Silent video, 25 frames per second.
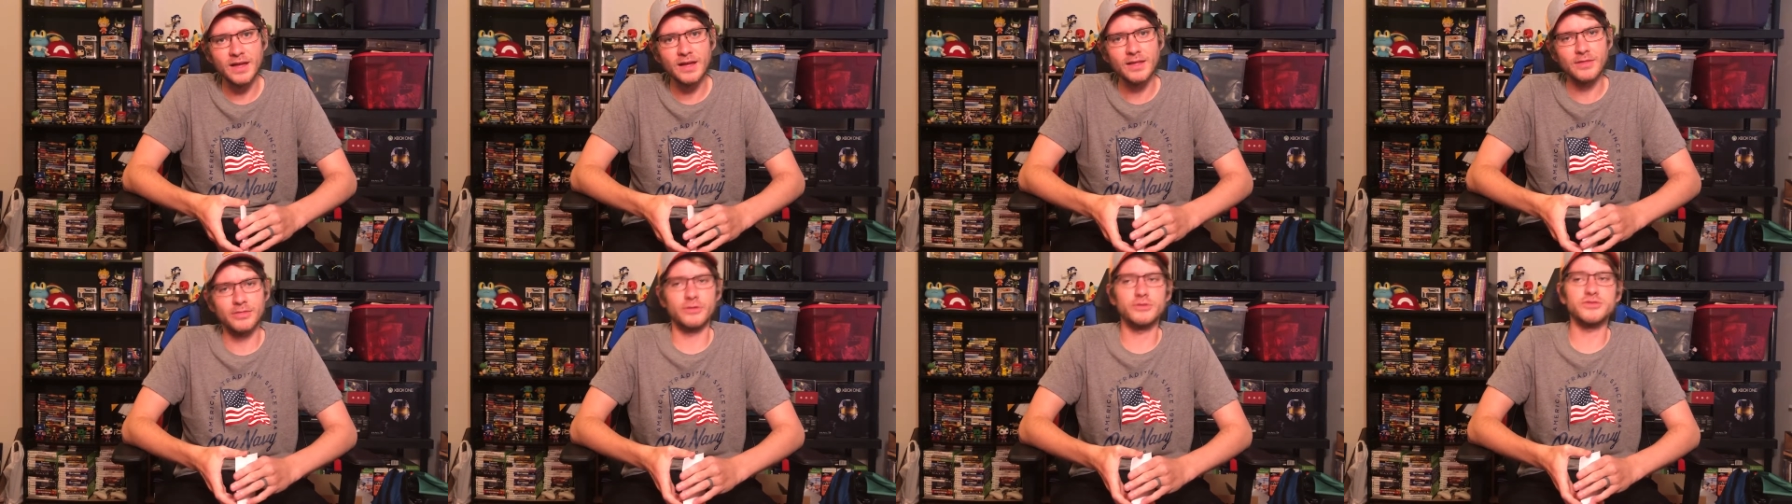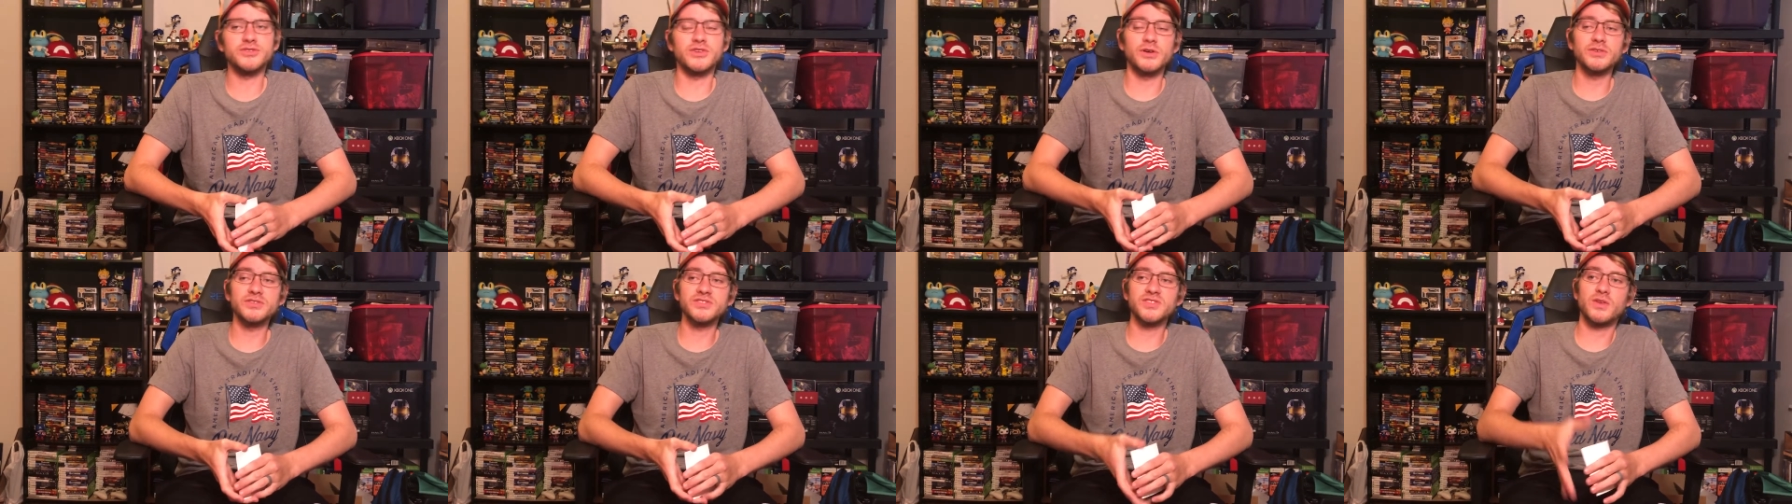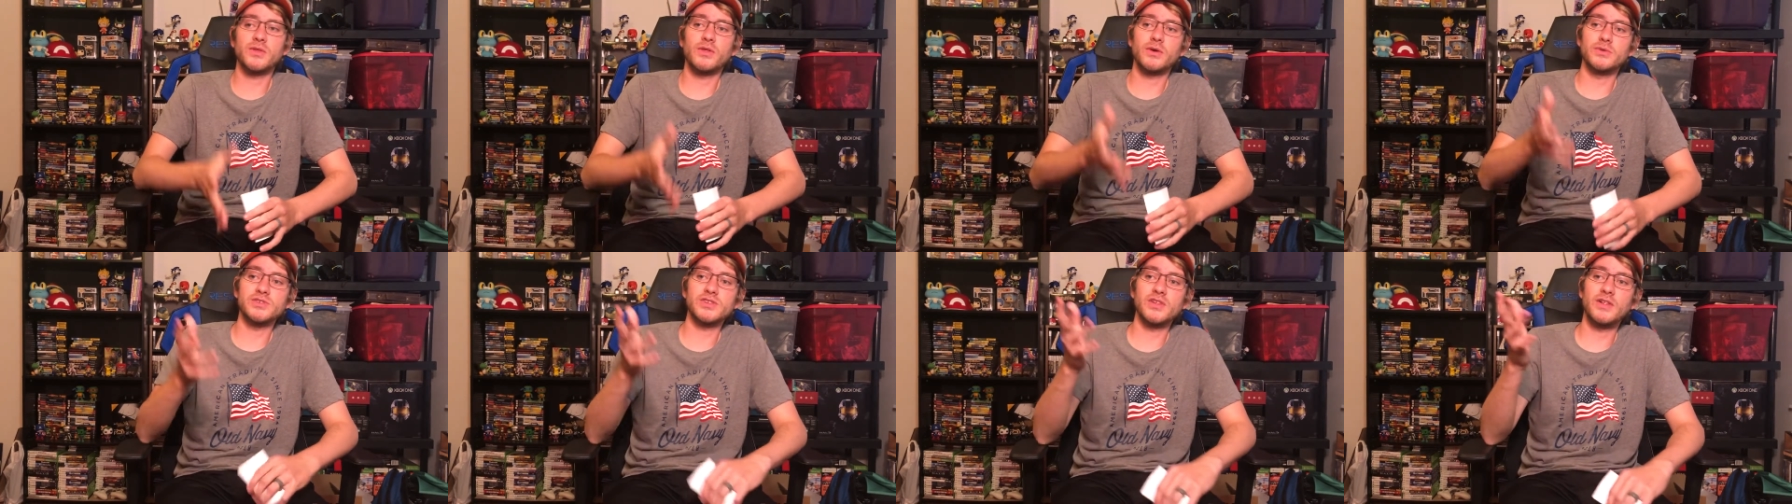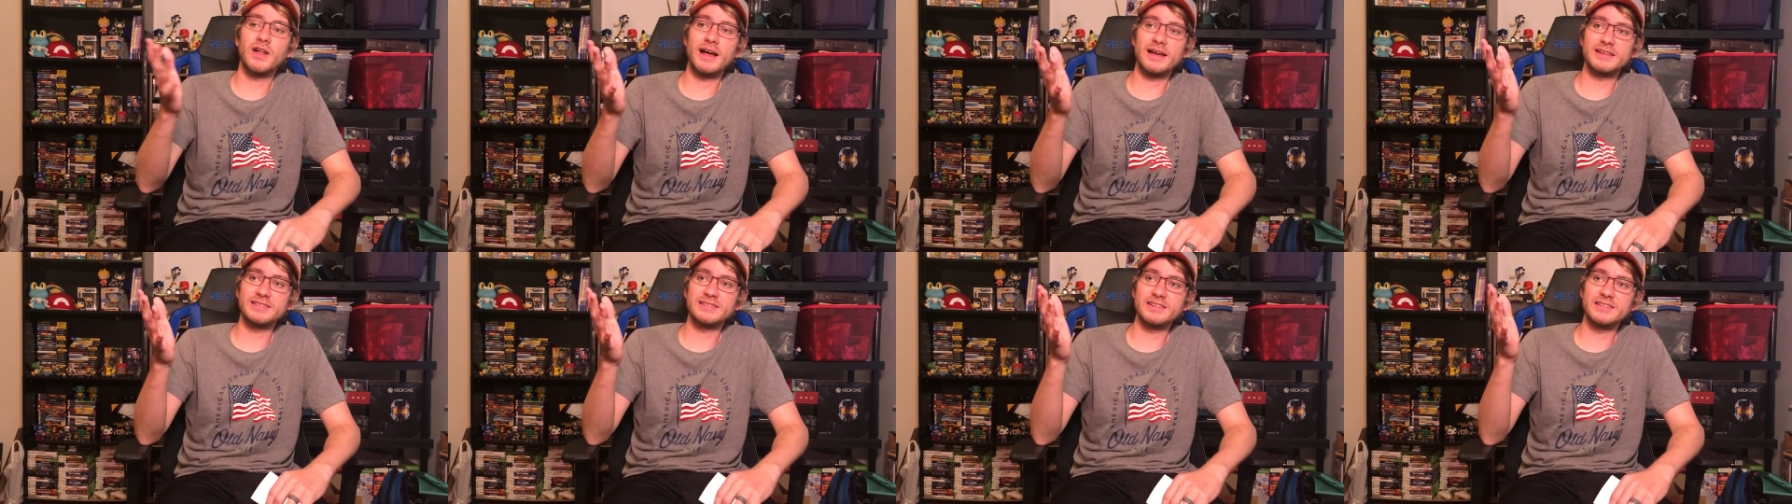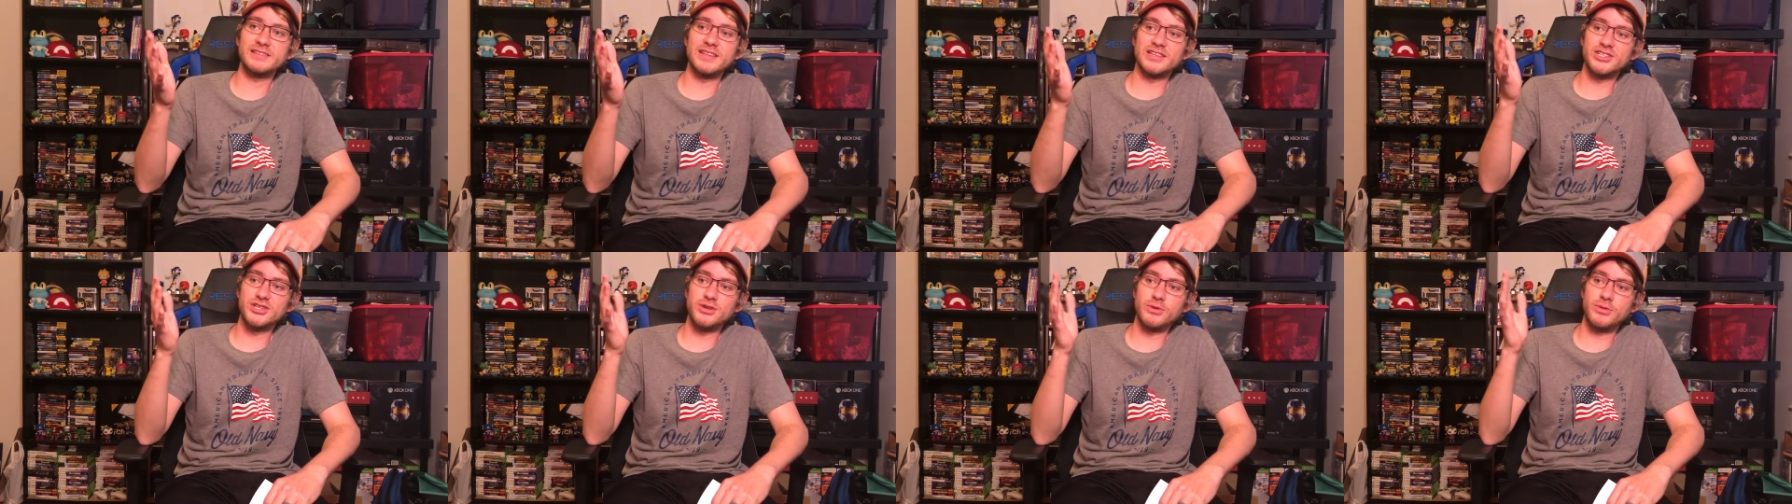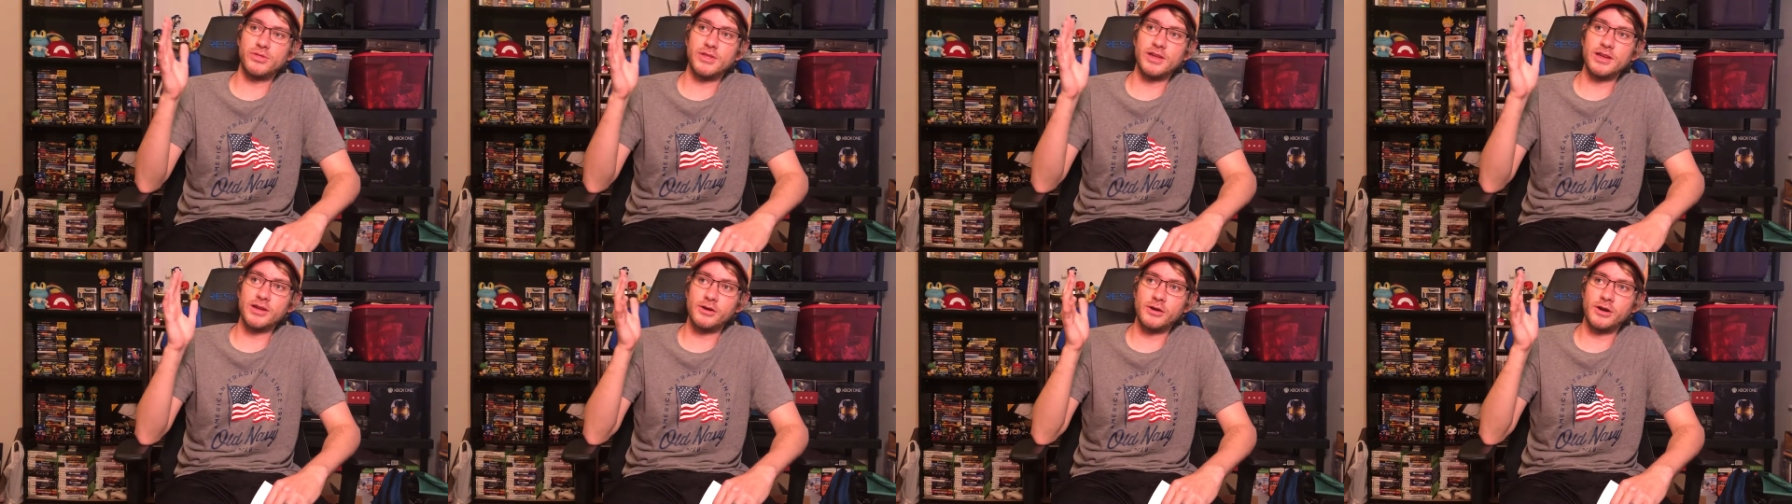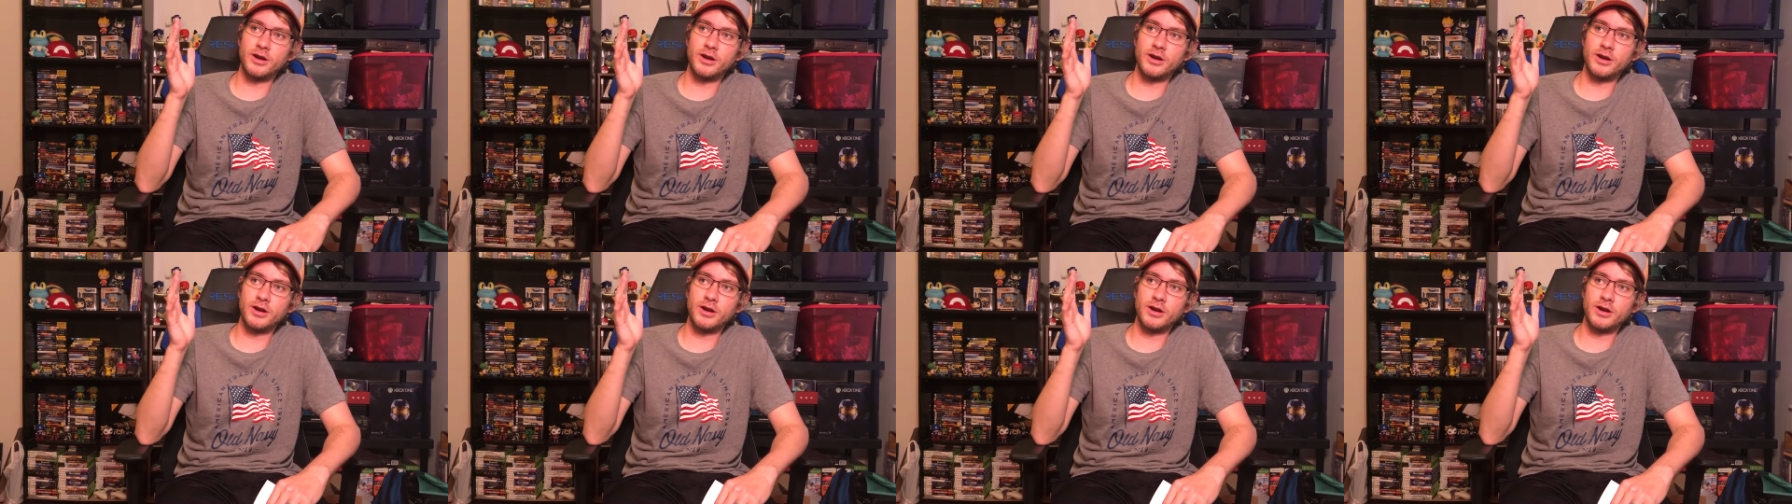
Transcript: There's also those classes that you think are